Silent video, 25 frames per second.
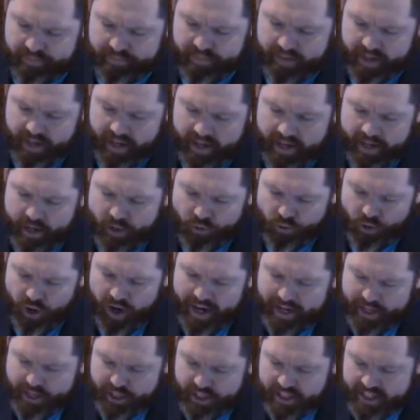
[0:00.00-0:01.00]
And in
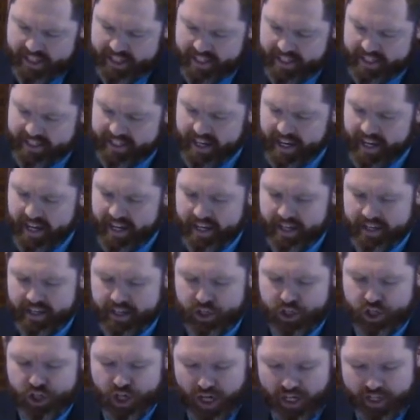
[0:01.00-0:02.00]
righteousness he
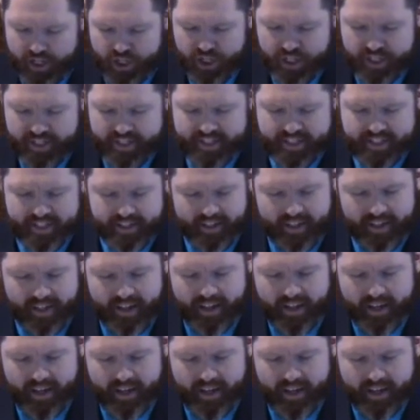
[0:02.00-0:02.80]
judges